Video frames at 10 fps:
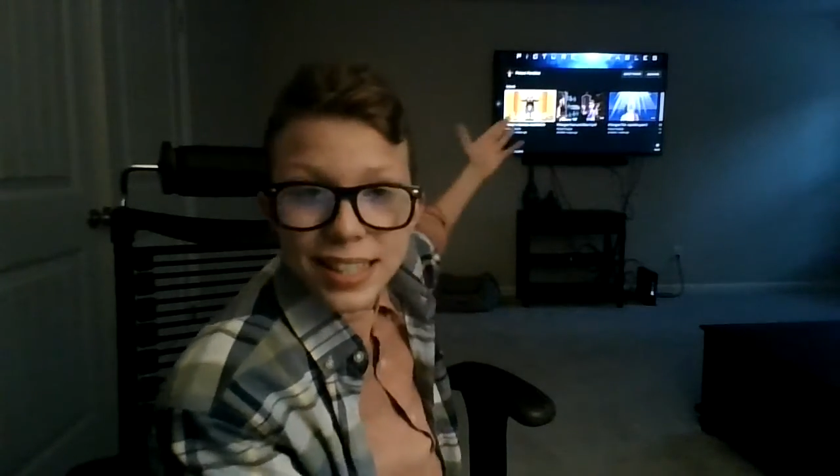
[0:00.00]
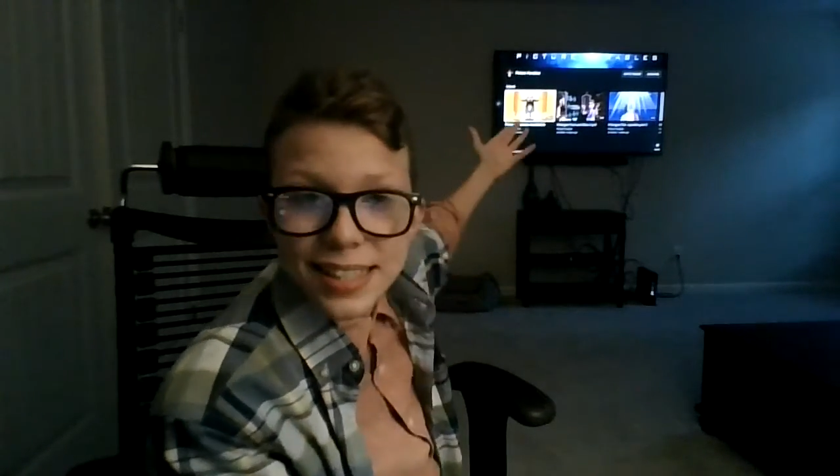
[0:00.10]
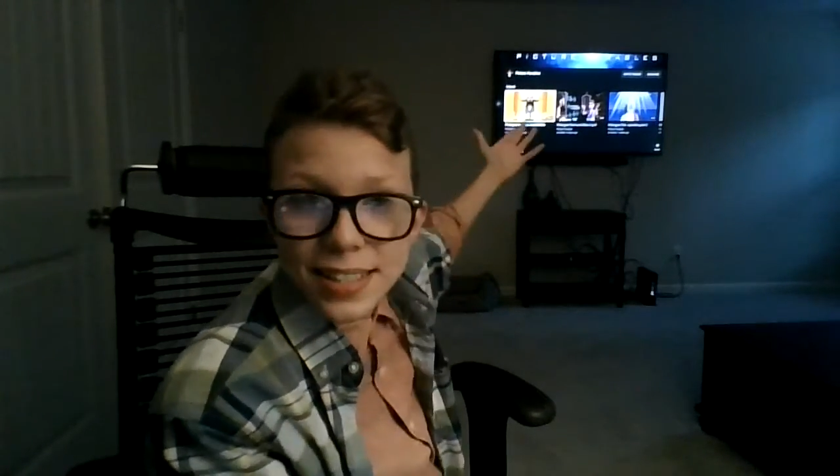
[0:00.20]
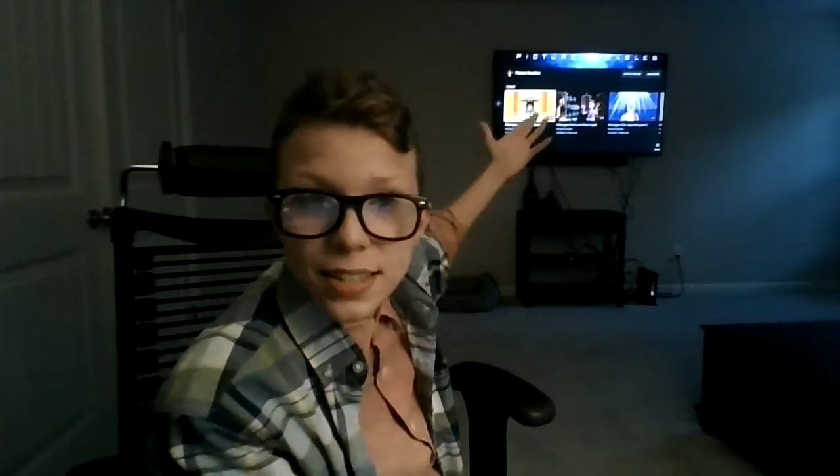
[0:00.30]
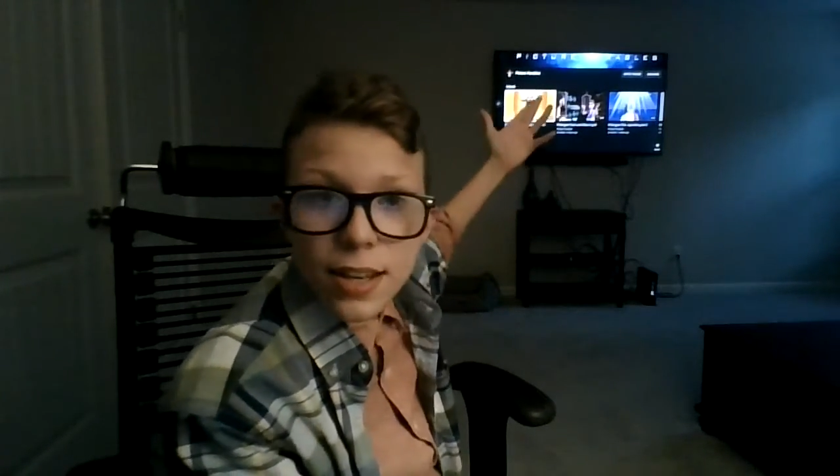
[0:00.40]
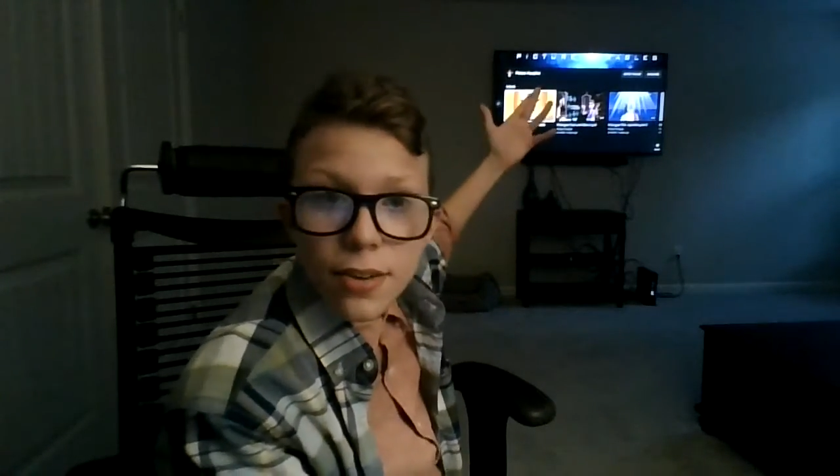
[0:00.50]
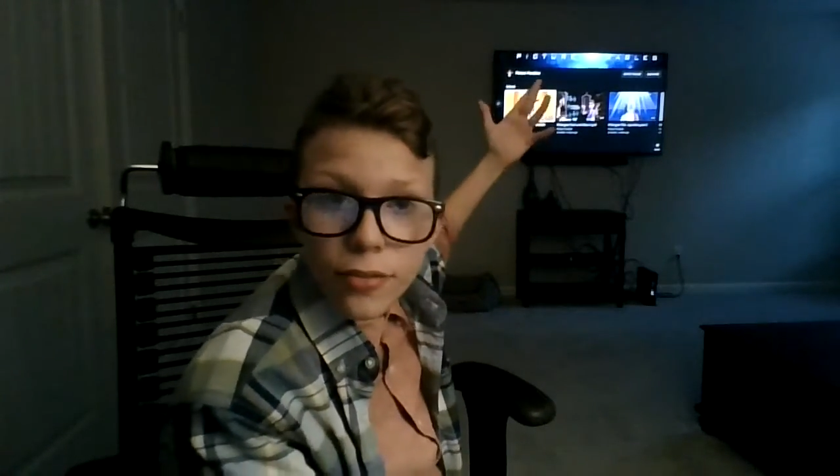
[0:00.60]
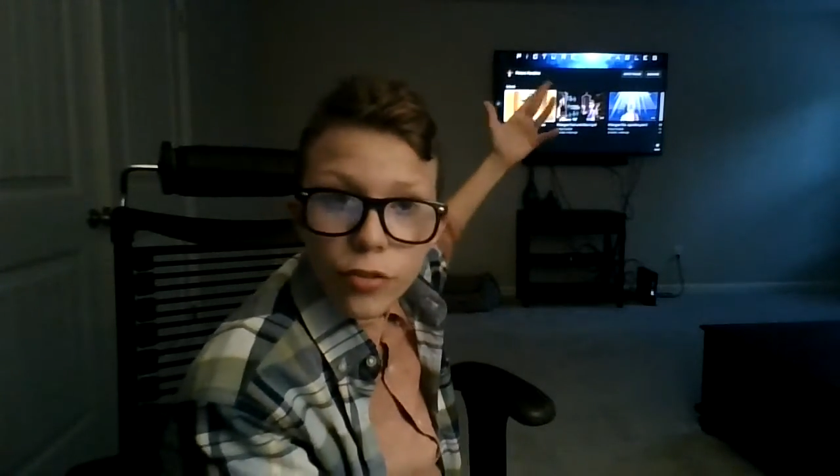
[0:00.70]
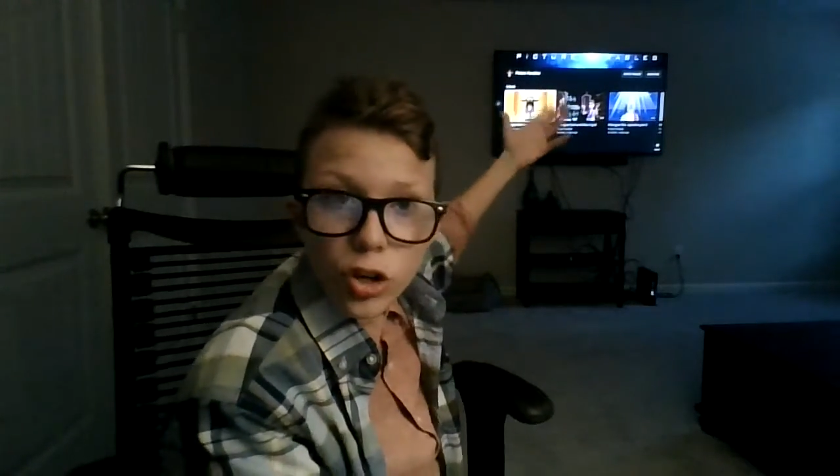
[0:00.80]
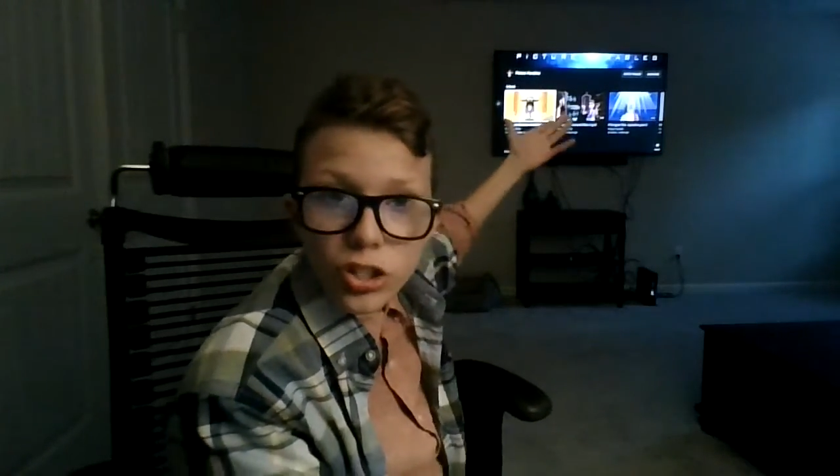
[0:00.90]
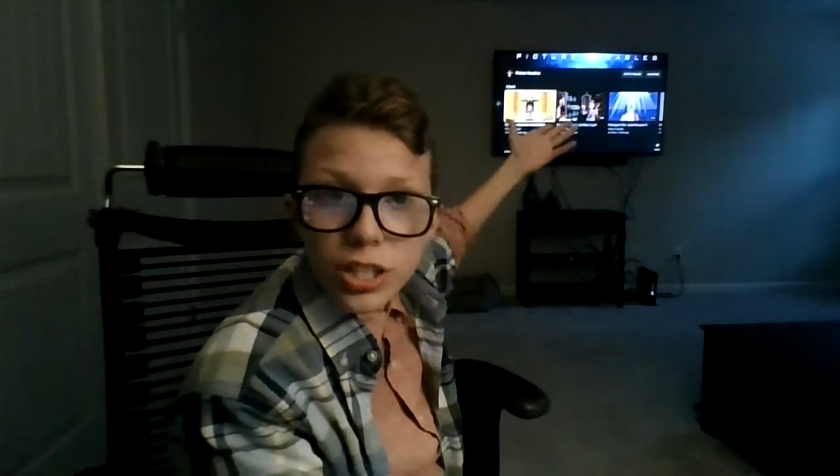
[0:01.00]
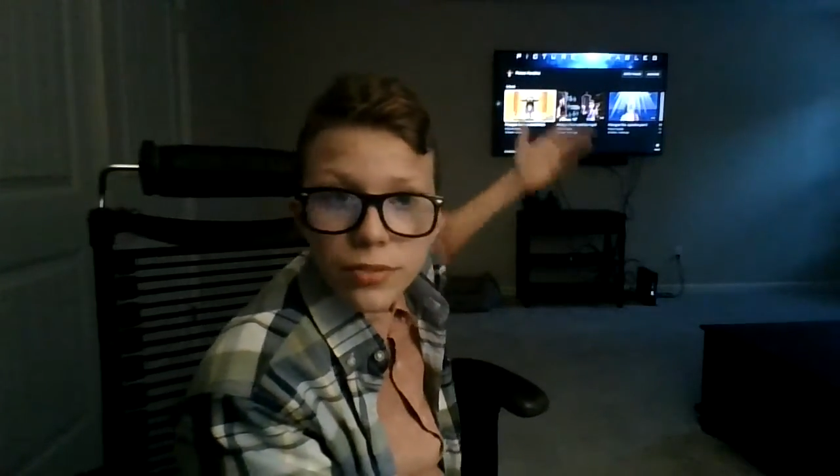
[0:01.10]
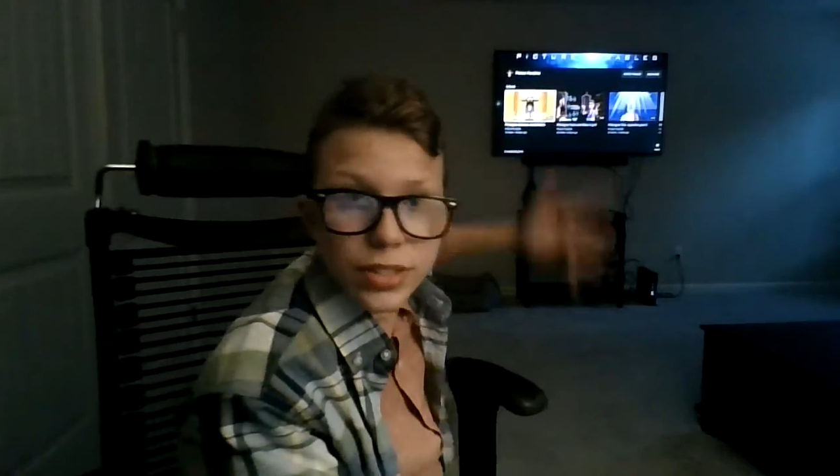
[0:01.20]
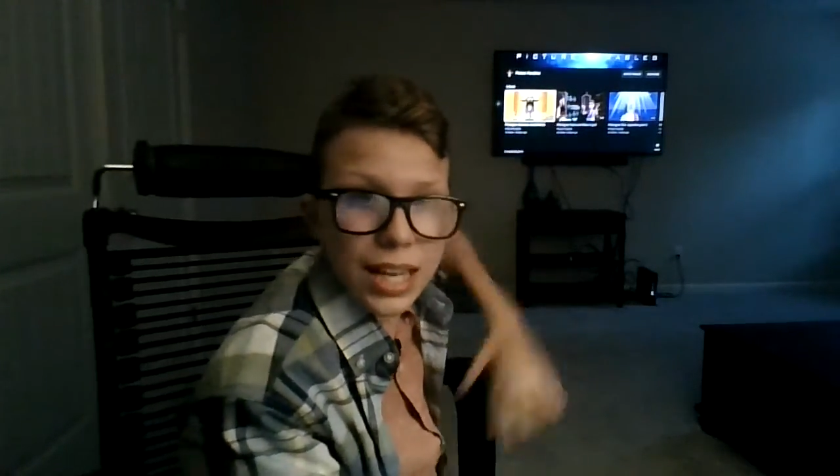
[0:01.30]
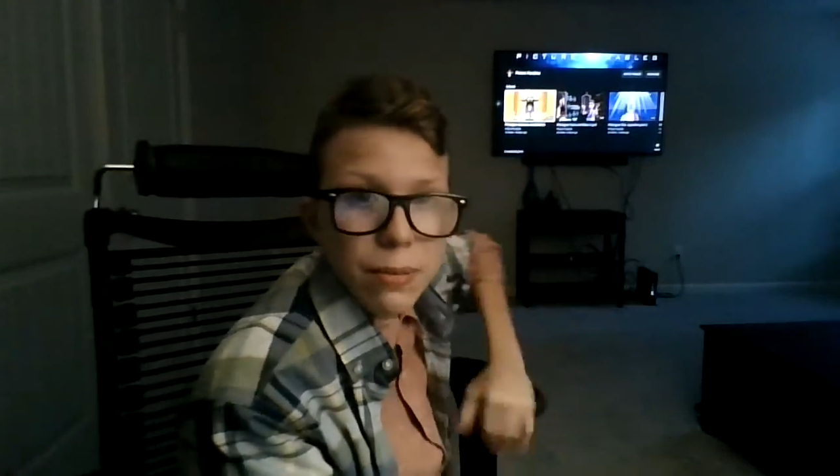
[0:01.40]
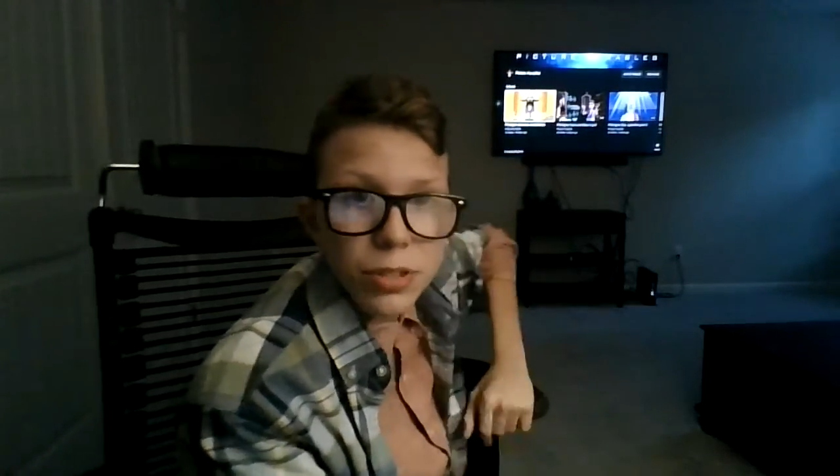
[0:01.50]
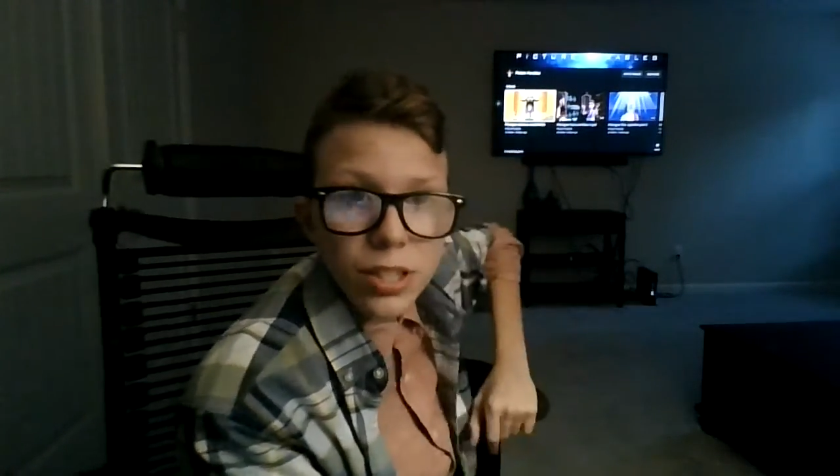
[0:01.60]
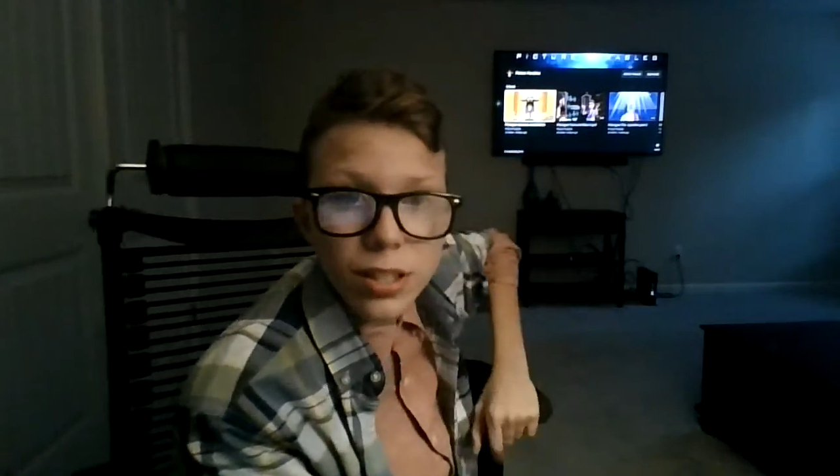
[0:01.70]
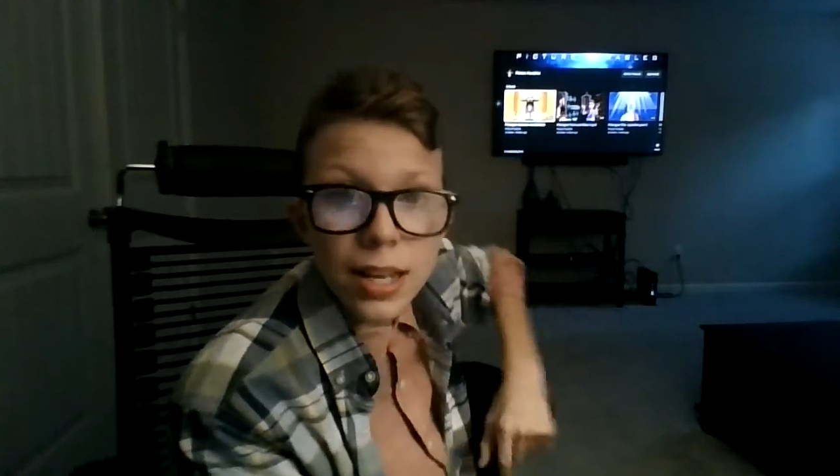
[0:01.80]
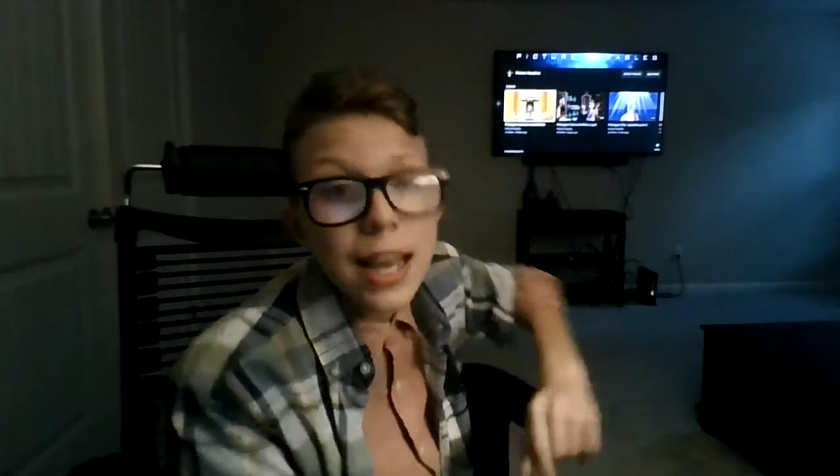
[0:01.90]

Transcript: his version of Samson.